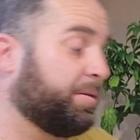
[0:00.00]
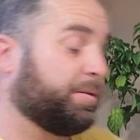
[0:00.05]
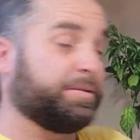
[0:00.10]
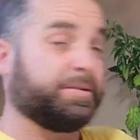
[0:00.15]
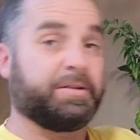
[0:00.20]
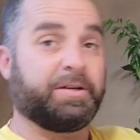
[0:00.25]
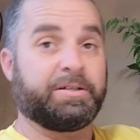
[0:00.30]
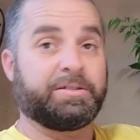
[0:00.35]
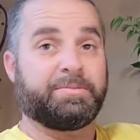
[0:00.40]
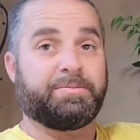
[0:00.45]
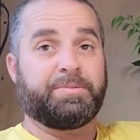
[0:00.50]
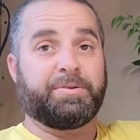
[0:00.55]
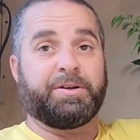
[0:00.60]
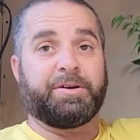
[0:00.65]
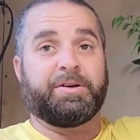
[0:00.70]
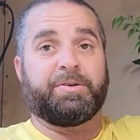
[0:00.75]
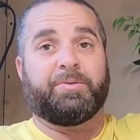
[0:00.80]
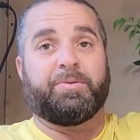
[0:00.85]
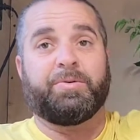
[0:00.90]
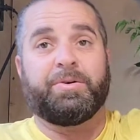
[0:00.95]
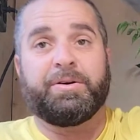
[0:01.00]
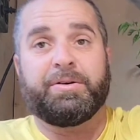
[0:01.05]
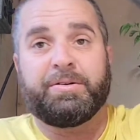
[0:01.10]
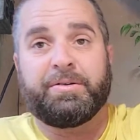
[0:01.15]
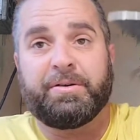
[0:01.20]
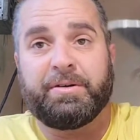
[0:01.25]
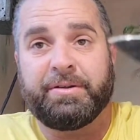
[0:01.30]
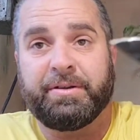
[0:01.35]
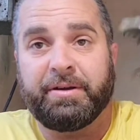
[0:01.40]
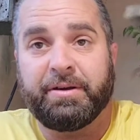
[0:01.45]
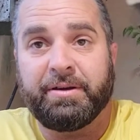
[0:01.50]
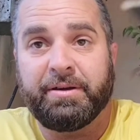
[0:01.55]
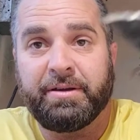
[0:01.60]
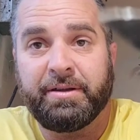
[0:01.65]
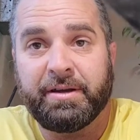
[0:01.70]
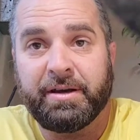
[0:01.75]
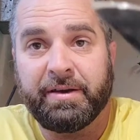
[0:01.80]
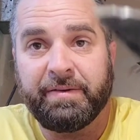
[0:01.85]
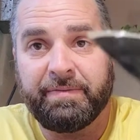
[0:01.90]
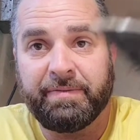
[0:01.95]
Got some pretty good oil on the
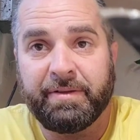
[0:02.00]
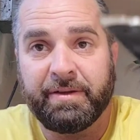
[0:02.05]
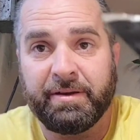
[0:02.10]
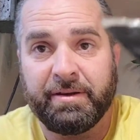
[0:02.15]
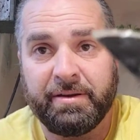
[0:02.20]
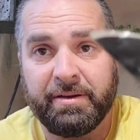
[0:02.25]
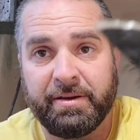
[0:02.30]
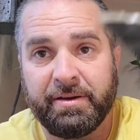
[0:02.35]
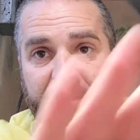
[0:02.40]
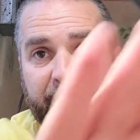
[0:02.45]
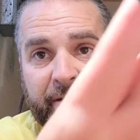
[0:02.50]
knife there.